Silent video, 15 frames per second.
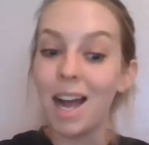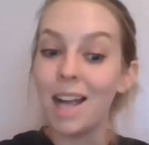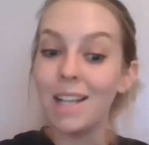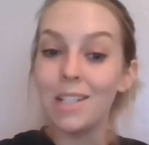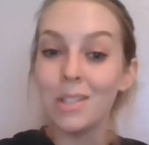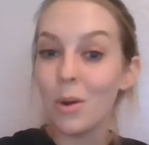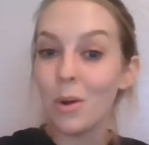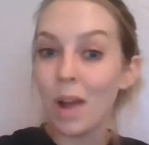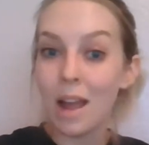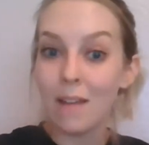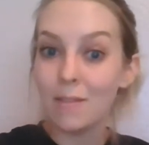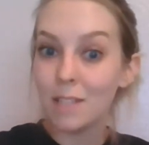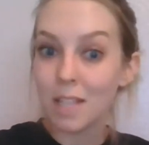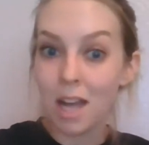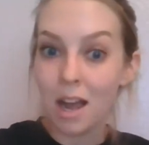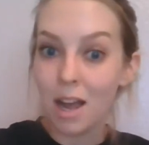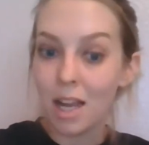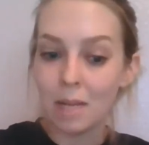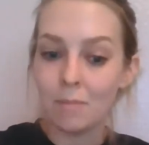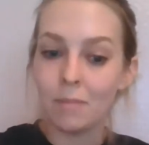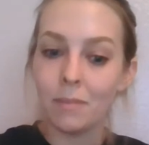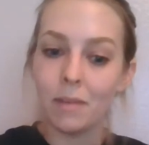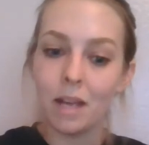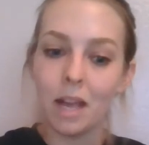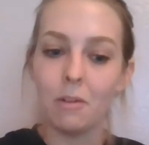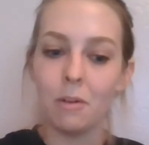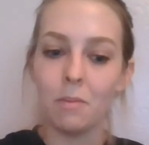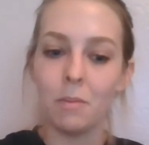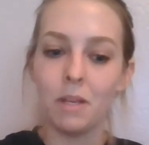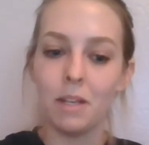"I don't have time," I
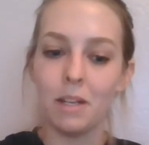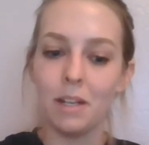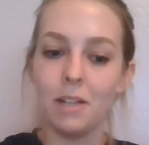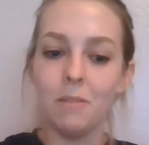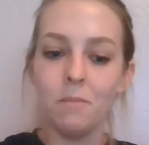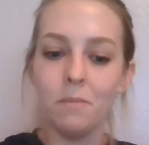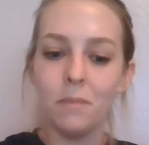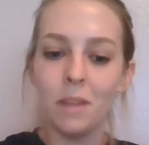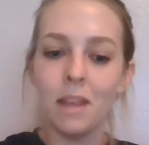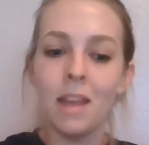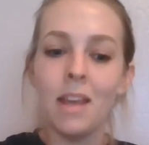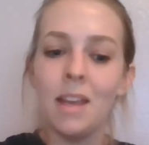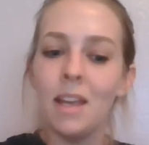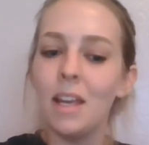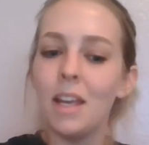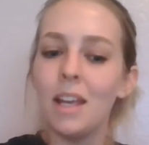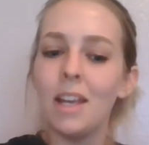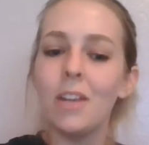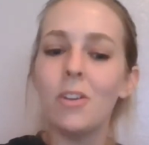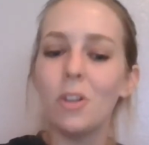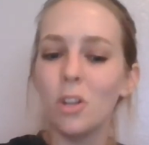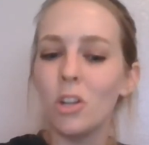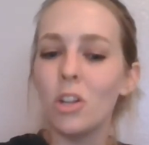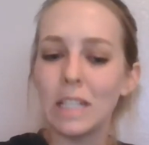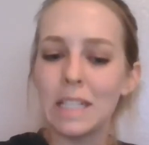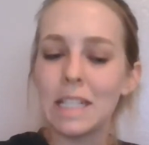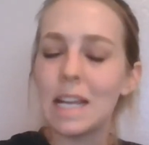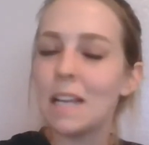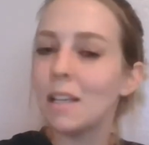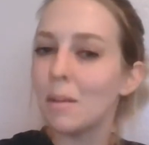repeated. "It'll
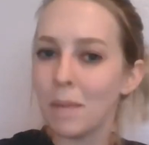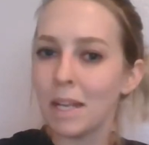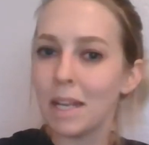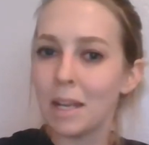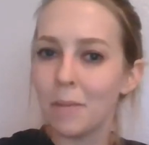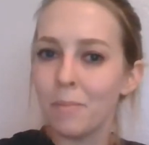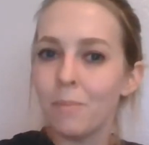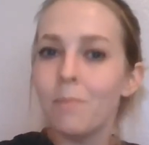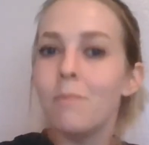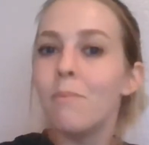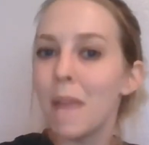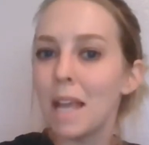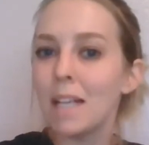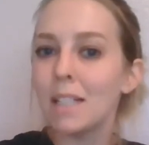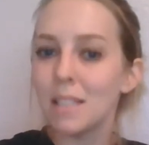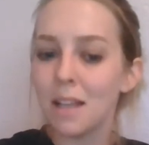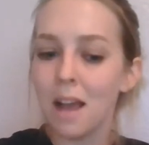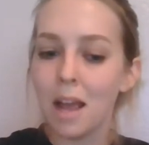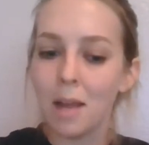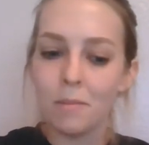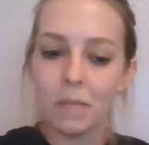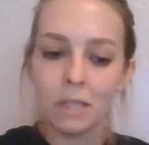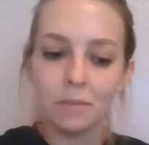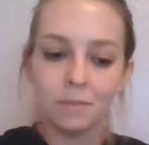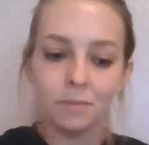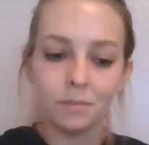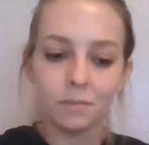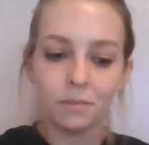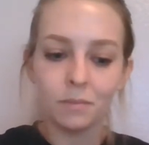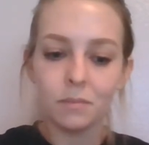only take a minute. Make time."
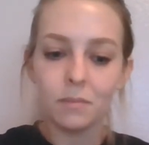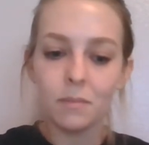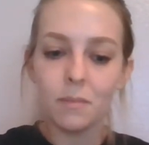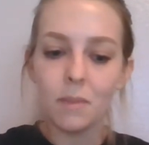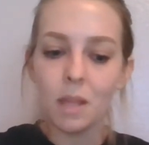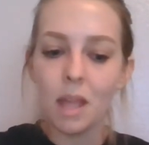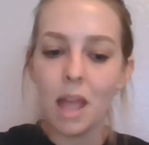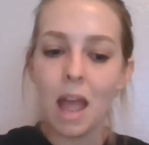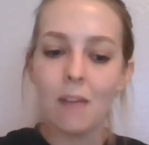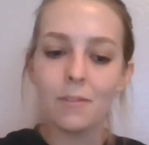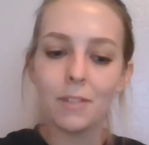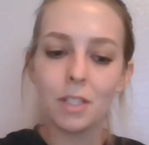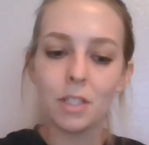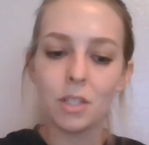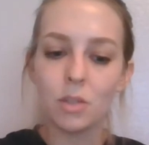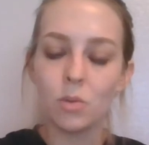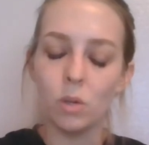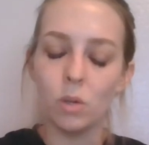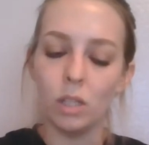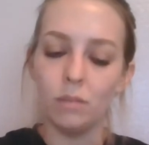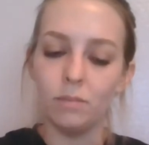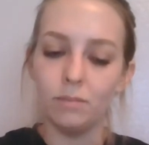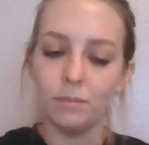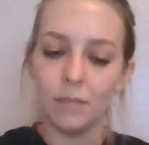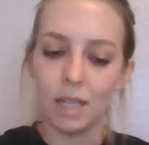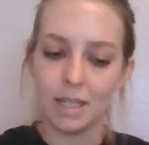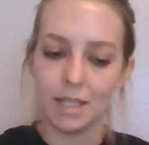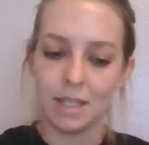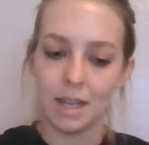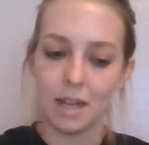"After school,"
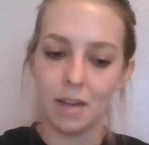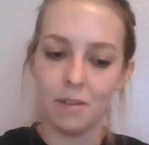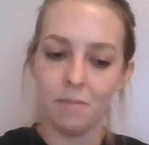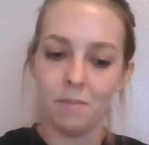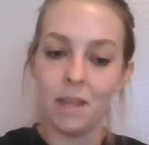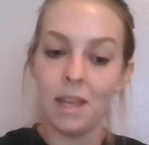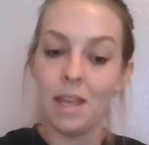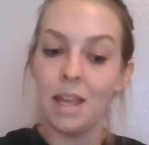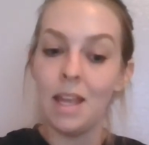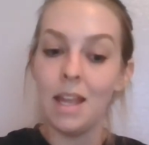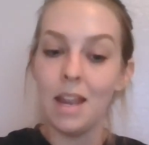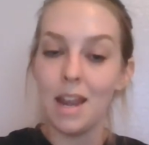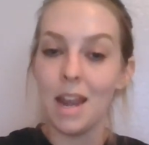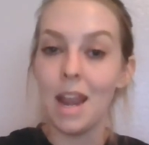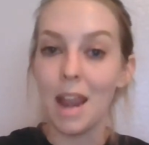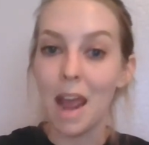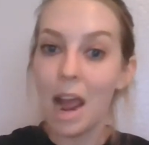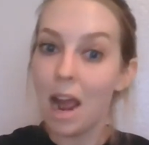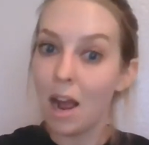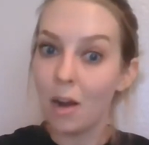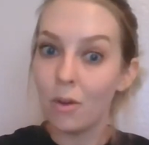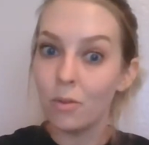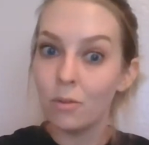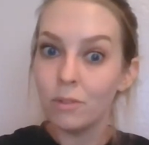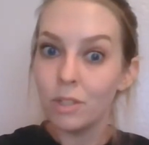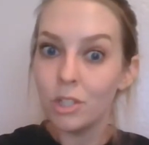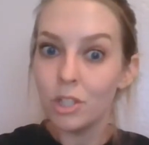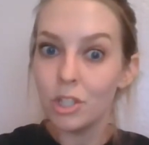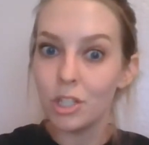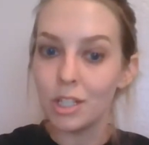I said. "Now."
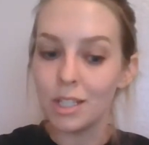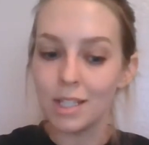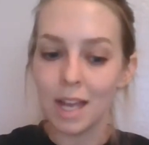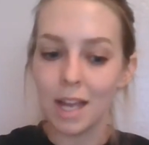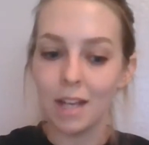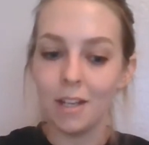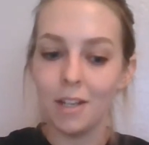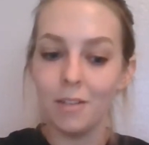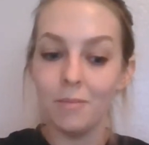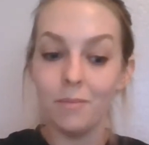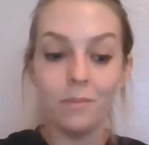she said.